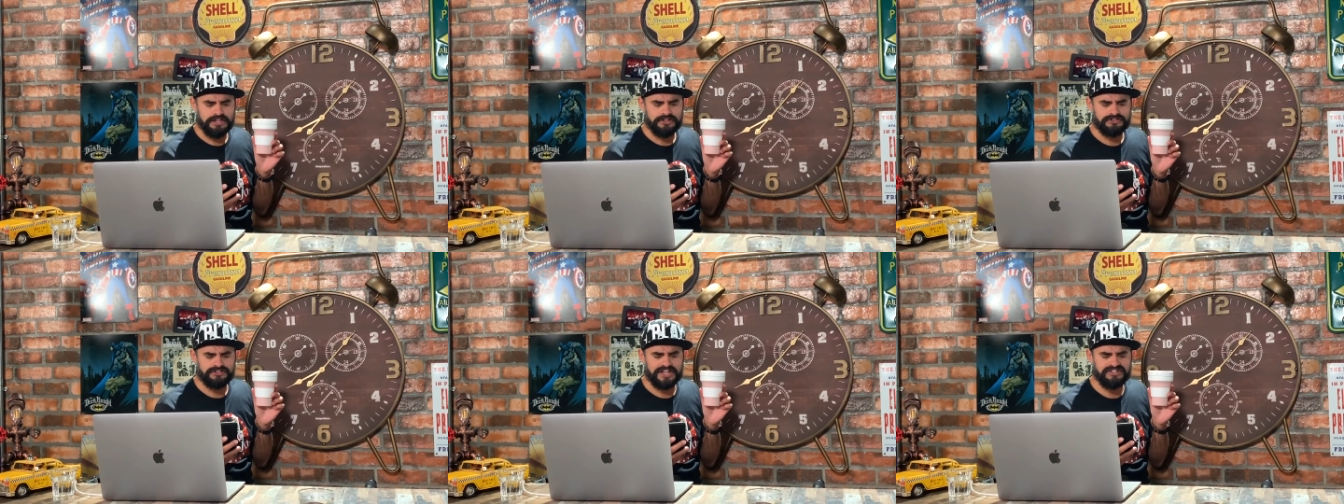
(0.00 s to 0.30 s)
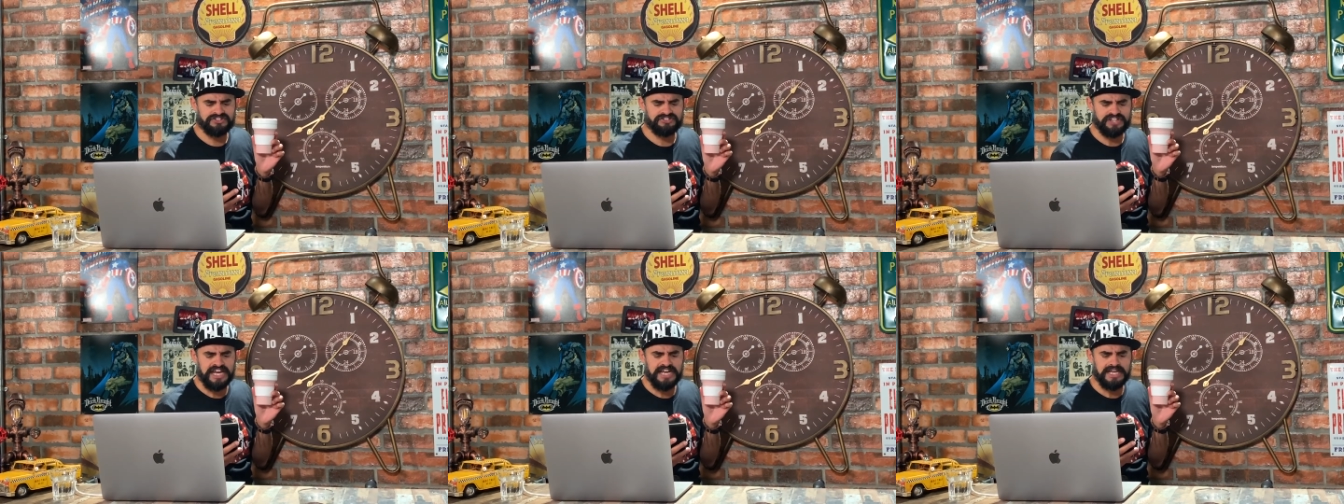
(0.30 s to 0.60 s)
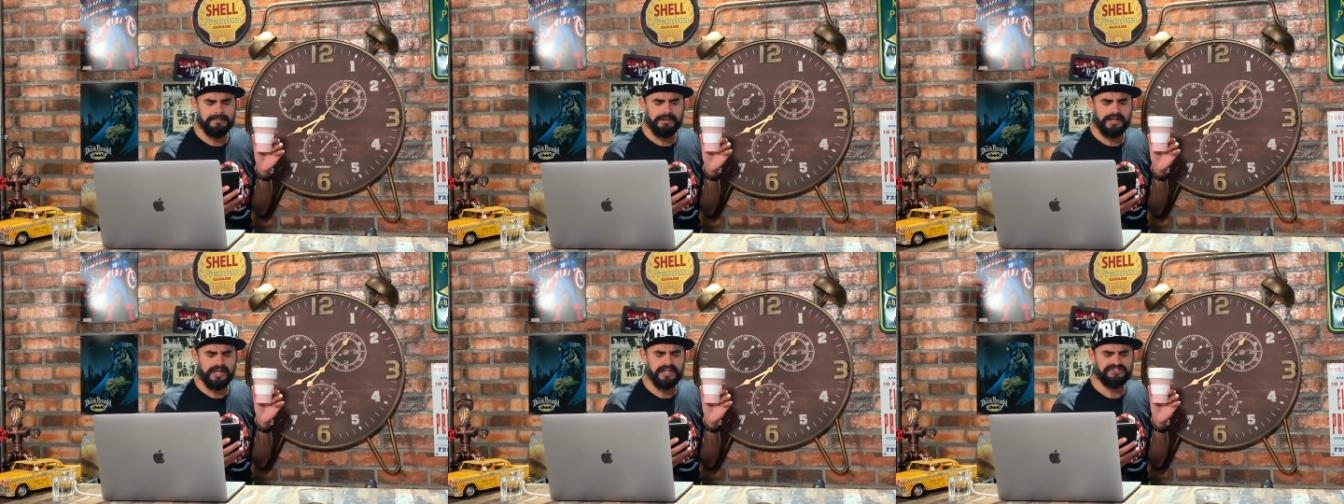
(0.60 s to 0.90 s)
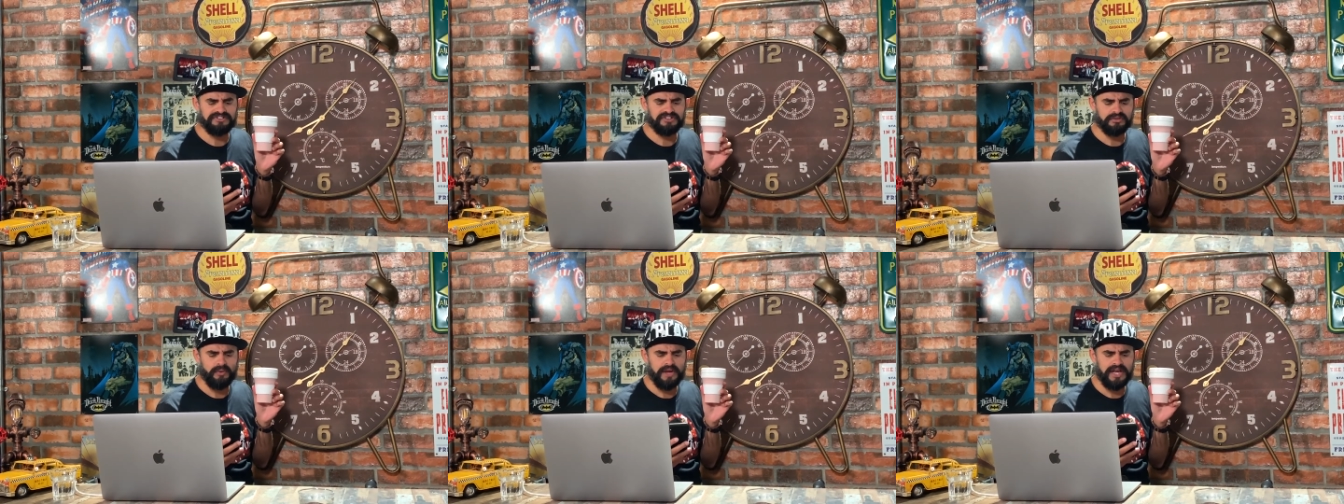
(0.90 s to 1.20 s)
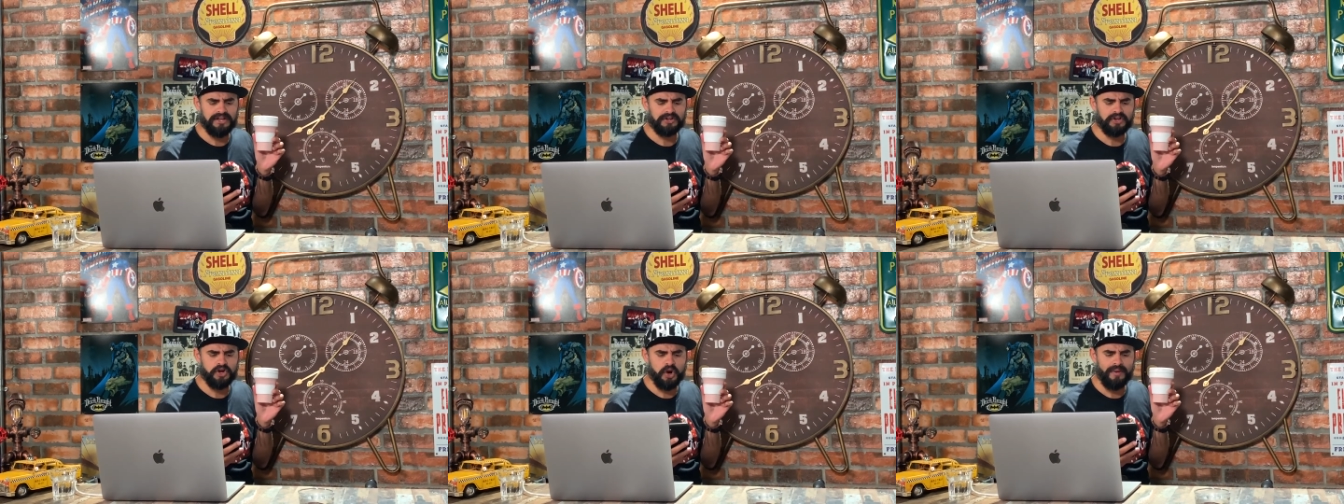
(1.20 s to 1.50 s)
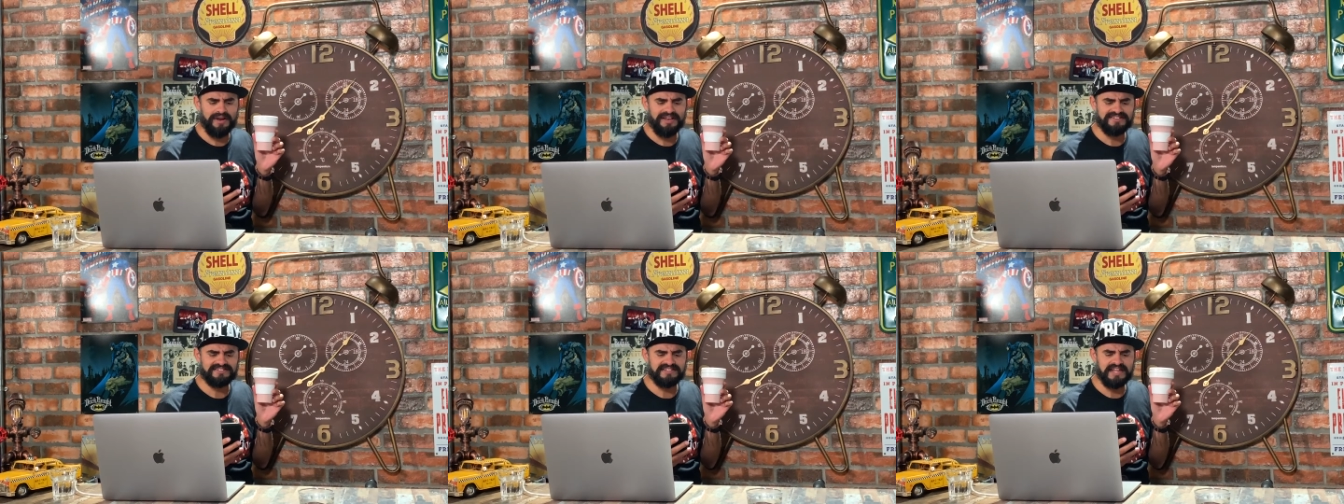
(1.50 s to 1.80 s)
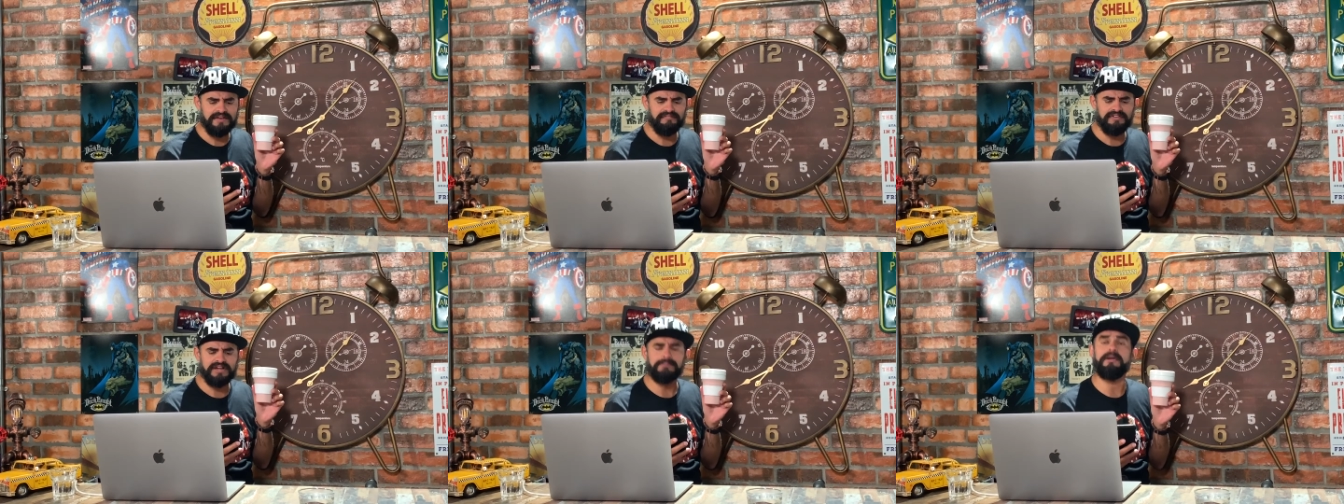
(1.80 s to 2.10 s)
Sustainable is the way to go and
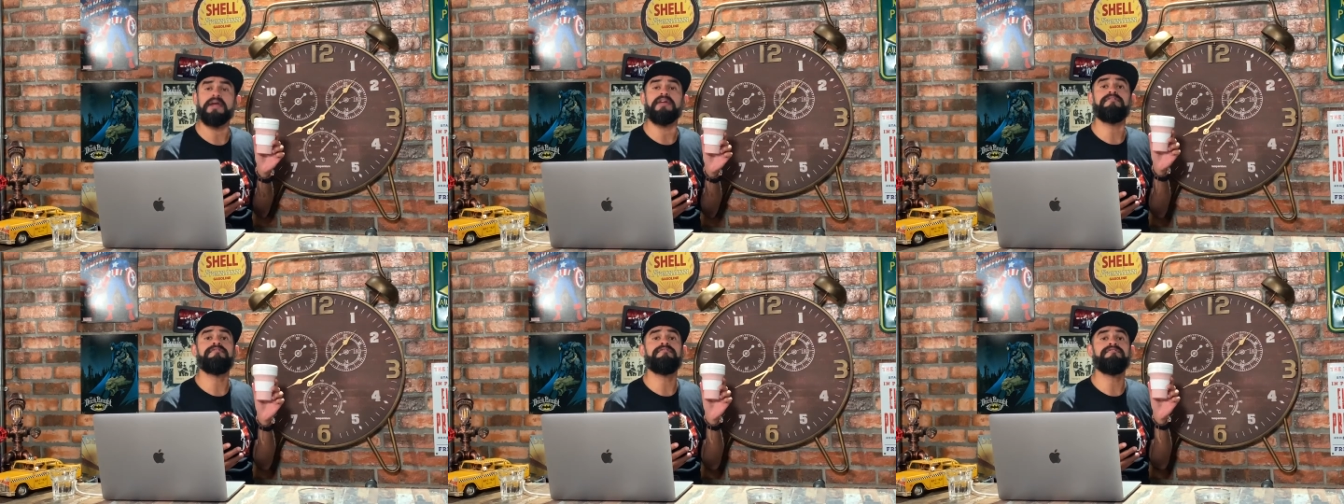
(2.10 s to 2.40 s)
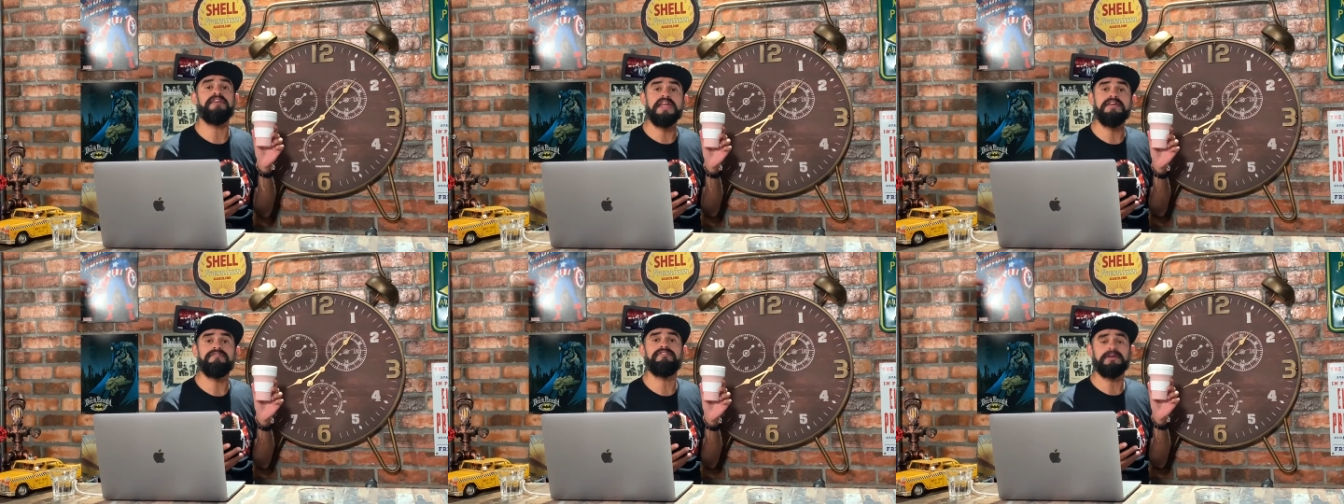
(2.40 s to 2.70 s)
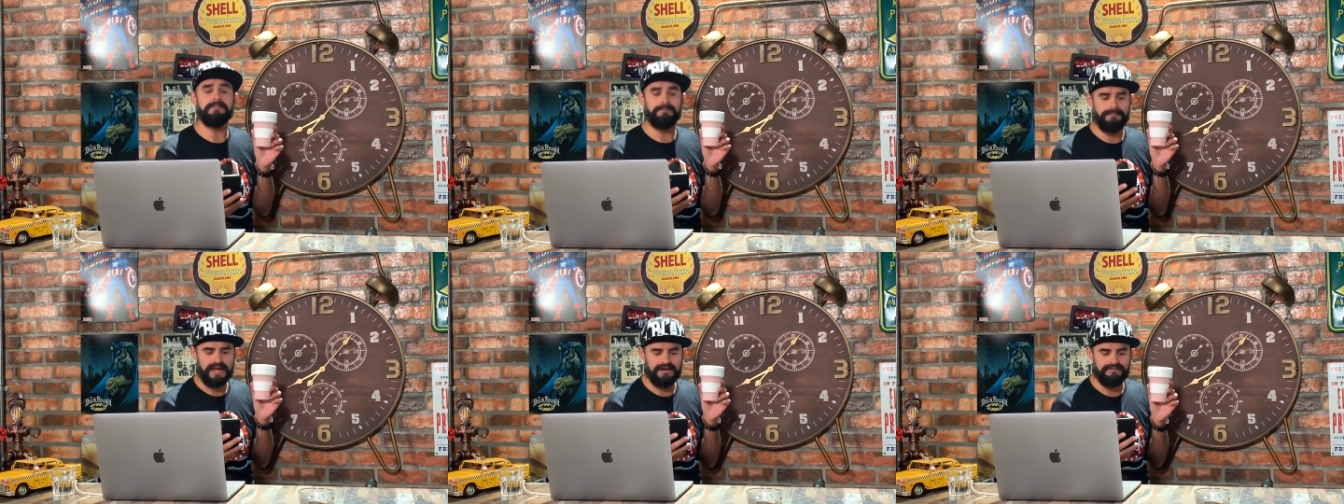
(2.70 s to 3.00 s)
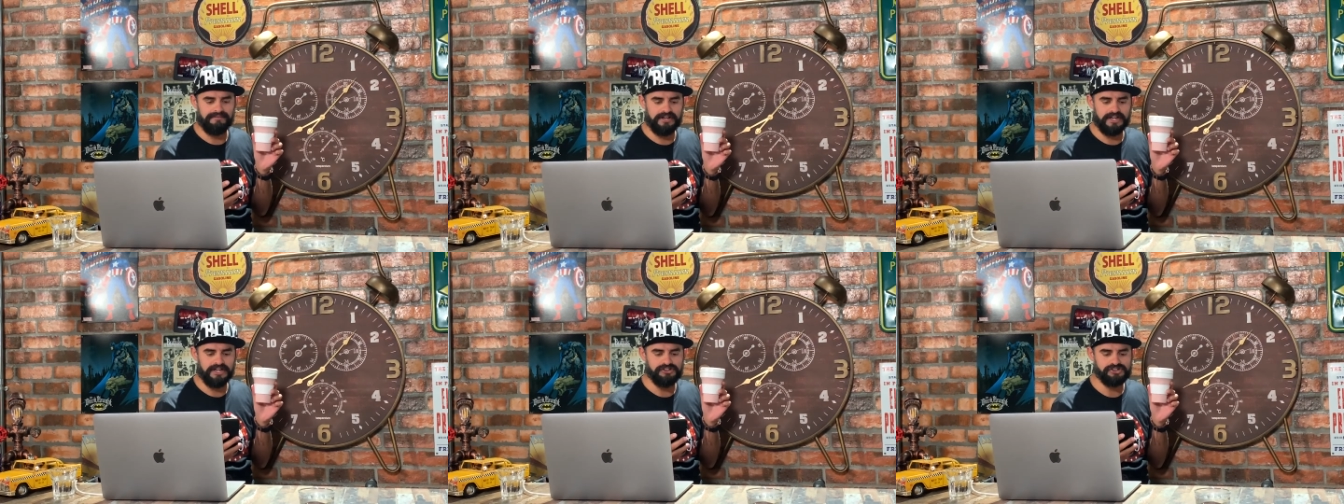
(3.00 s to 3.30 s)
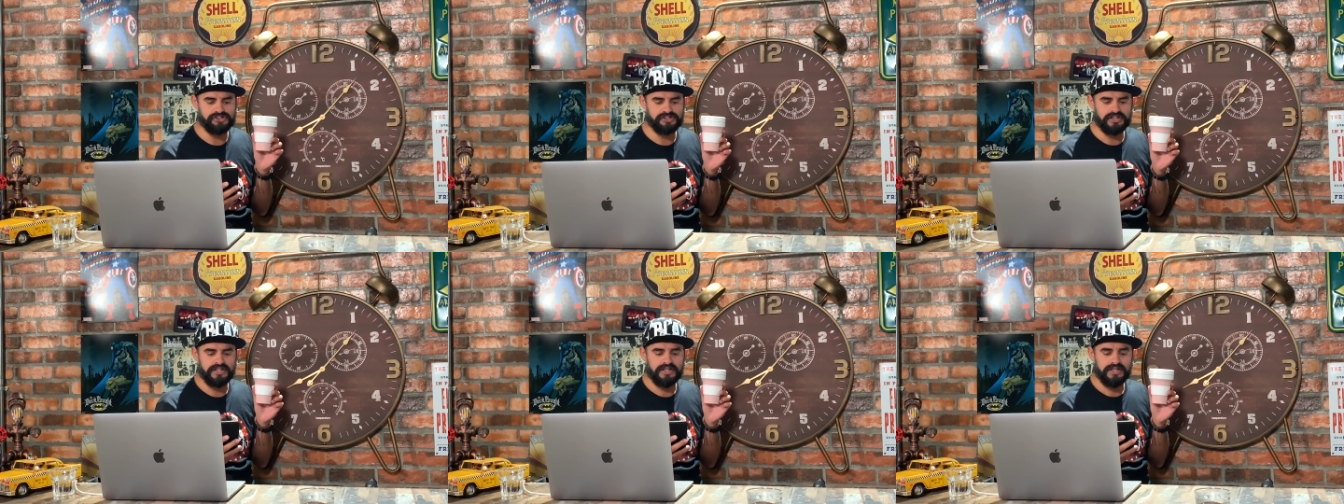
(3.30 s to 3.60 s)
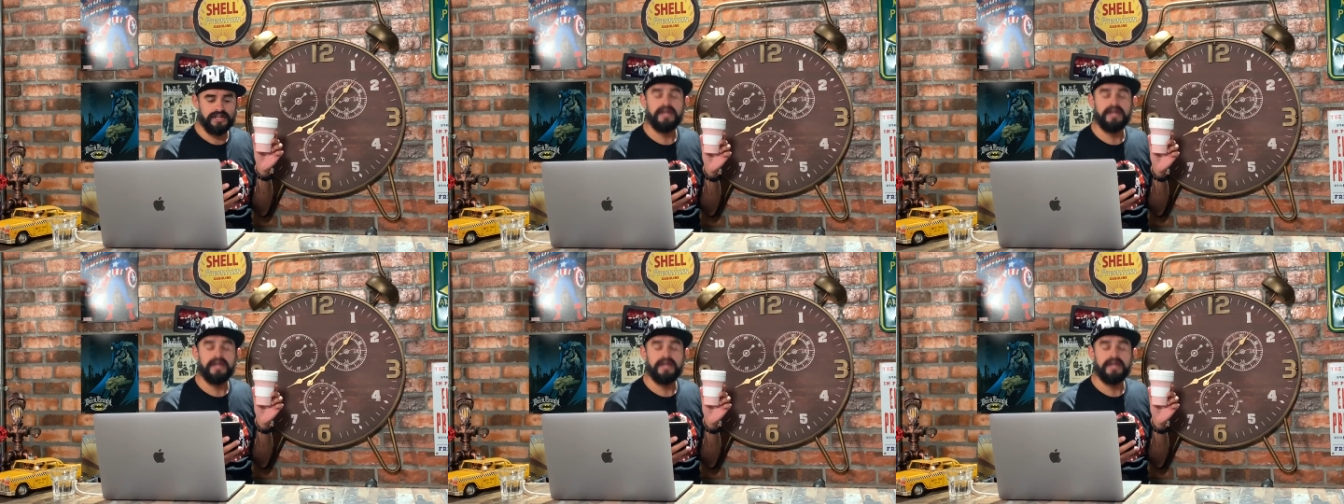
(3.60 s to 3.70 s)
savoring my favorite beverage,